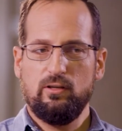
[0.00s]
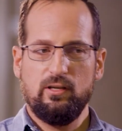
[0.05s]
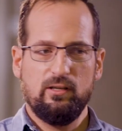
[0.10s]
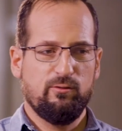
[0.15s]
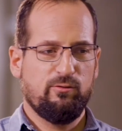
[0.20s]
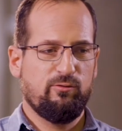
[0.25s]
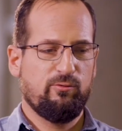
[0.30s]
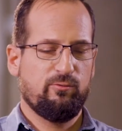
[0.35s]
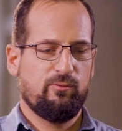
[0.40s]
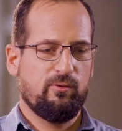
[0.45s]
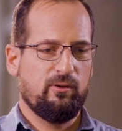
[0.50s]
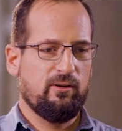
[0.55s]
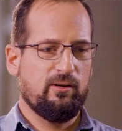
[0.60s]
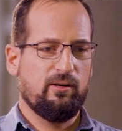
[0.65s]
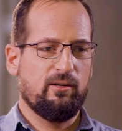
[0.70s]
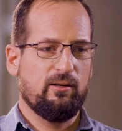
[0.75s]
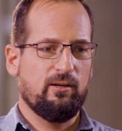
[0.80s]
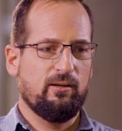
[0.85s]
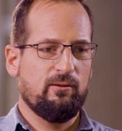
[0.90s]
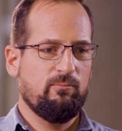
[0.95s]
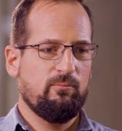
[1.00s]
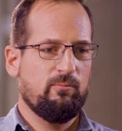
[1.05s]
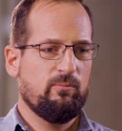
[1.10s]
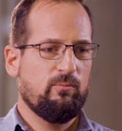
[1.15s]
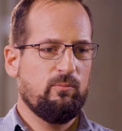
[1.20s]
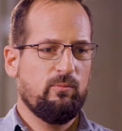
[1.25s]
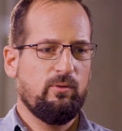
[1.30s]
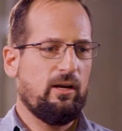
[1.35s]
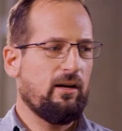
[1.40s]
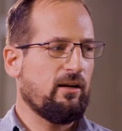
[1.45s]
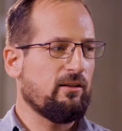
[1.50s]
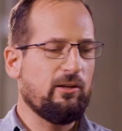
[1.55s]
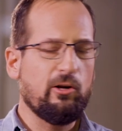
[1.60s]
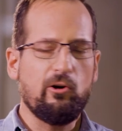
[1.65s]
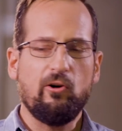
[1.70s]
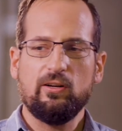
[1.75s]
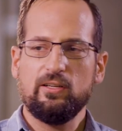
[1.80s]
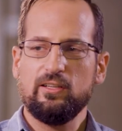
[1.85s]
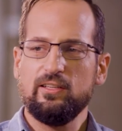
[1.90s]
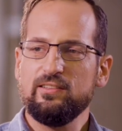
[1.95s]
give the
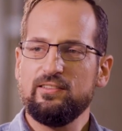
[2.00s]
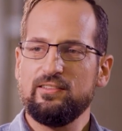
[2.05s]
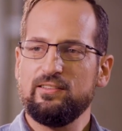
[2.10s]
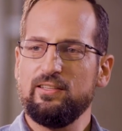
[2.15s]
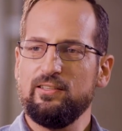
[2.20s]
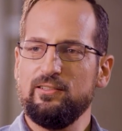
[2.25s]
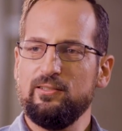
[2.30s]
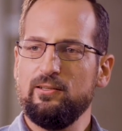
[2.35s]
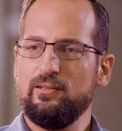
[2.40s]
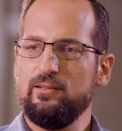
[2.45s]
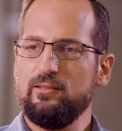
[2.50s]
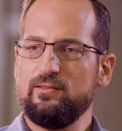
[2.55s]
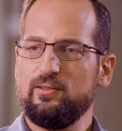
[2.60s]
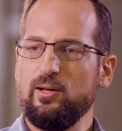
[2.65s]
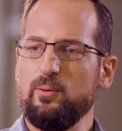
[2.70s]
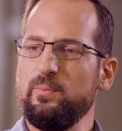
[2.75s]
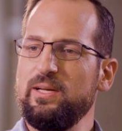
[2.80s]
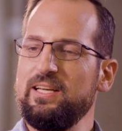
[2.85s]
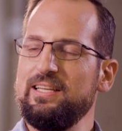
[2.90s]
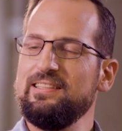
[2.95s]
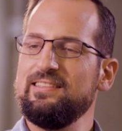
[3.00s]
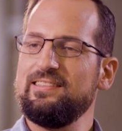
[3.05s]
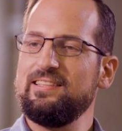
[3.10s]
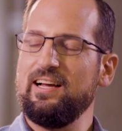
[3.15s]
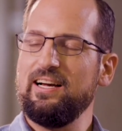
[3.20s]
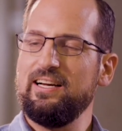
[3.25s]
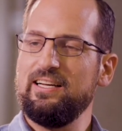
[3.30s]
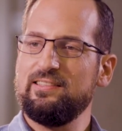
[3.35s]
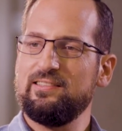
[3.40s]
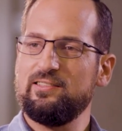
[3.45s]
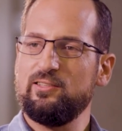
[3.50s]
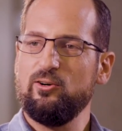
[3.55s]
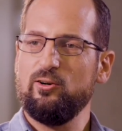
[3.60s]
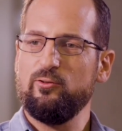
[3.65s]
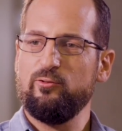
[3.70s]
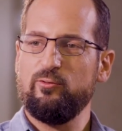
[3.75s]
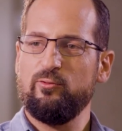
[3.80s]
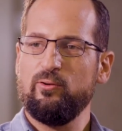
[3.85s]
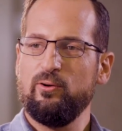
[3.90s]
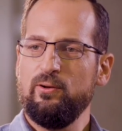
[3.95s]
audience some insights
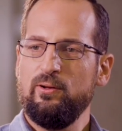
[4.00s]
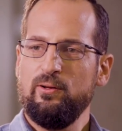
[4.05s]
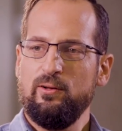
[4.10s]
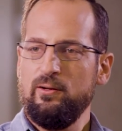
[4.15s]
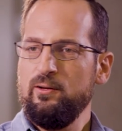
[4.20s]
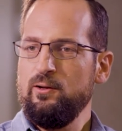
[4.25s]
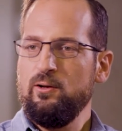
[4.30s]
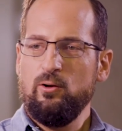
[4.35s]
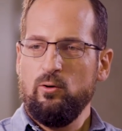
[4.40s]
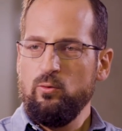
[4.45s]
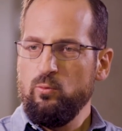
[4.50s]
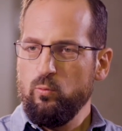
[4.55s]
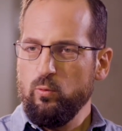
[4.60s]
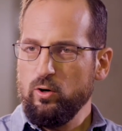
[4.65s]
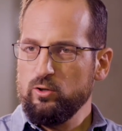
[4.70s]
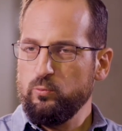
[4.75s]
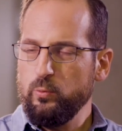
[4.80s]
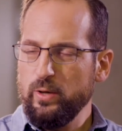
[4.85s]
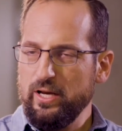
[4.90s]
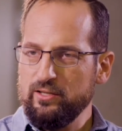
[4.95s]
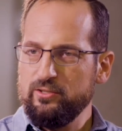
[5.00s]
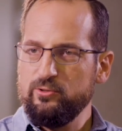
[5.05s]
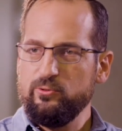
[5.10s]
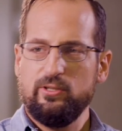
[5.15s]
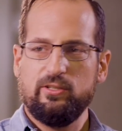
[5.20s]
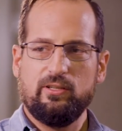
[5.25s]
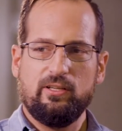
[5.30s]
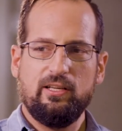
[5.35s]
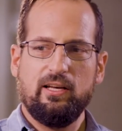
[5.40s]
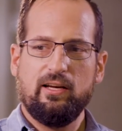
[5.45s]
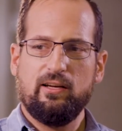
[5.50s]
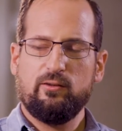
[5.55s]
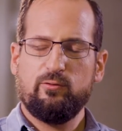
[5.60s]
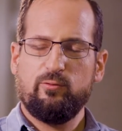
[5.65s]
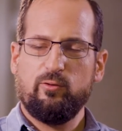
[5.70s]
of what we are doing here at